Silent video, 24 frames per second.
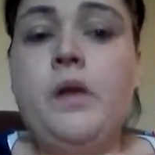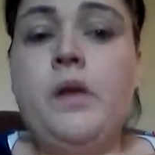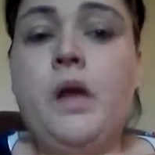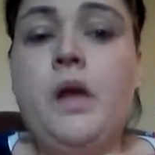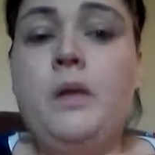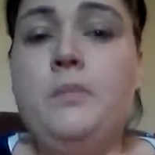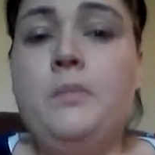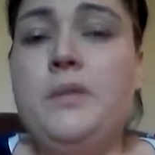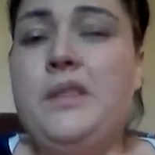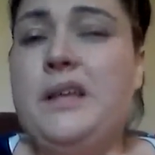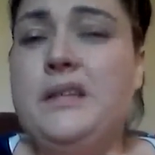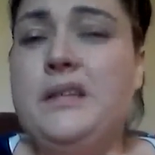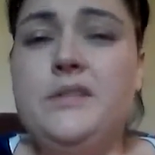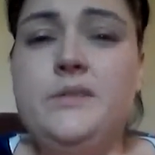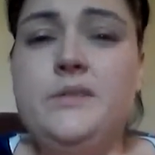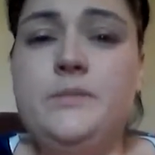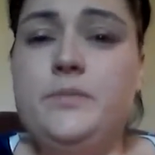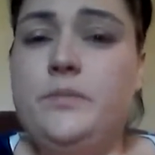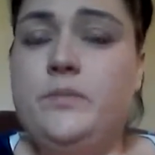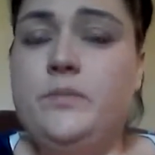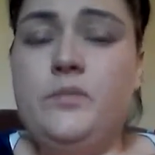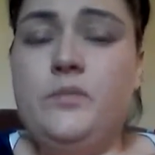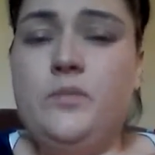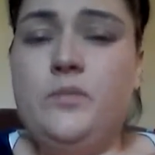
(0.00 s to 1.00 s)
But that's
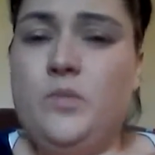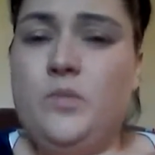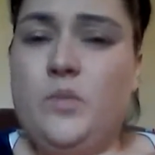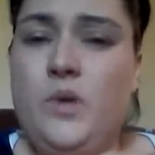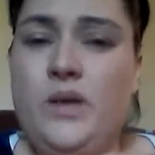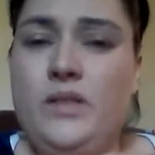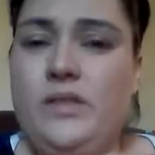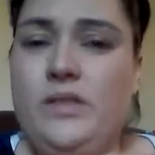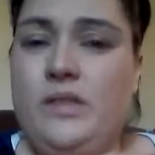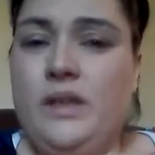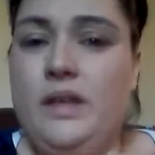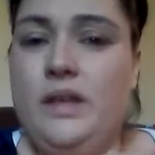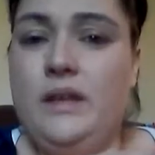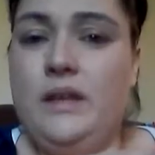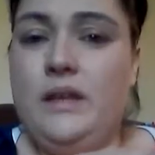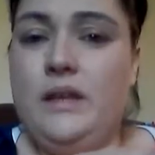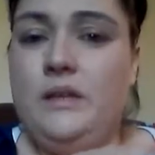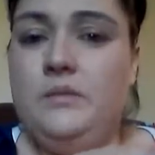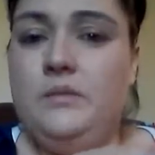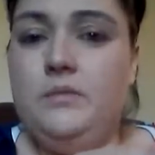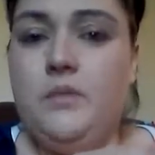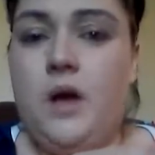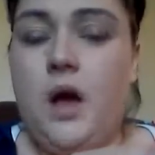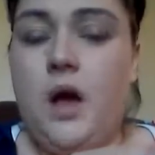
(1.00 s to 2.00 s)
with
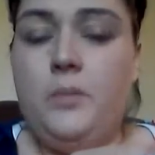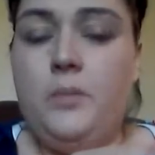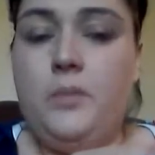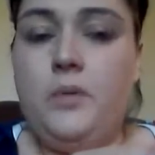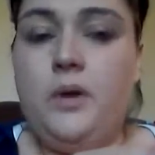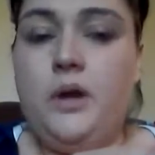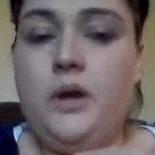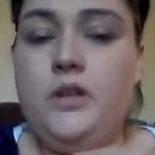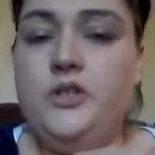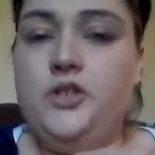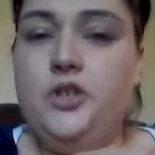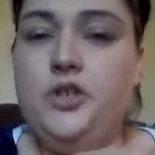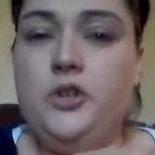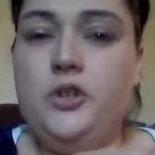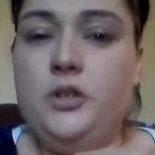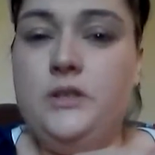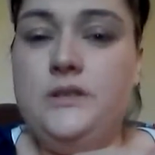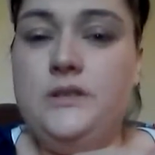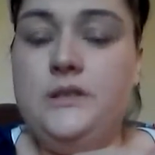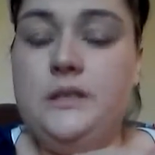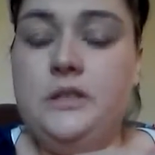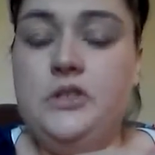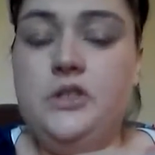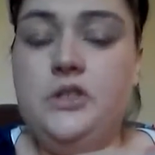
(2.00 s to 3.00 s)
any operation or
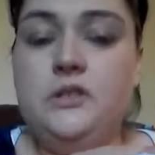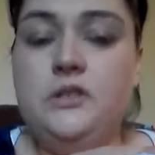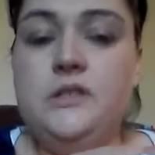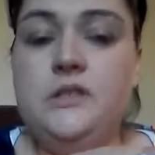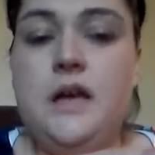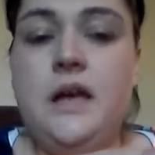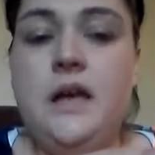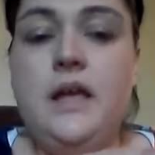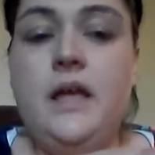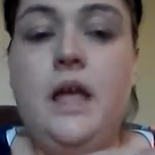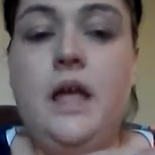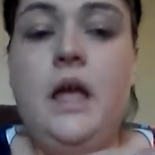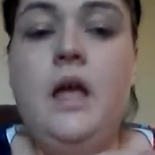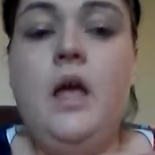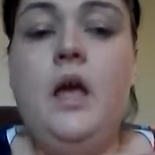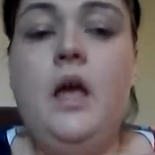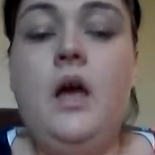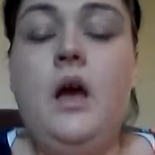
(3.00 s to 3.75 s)
incision site.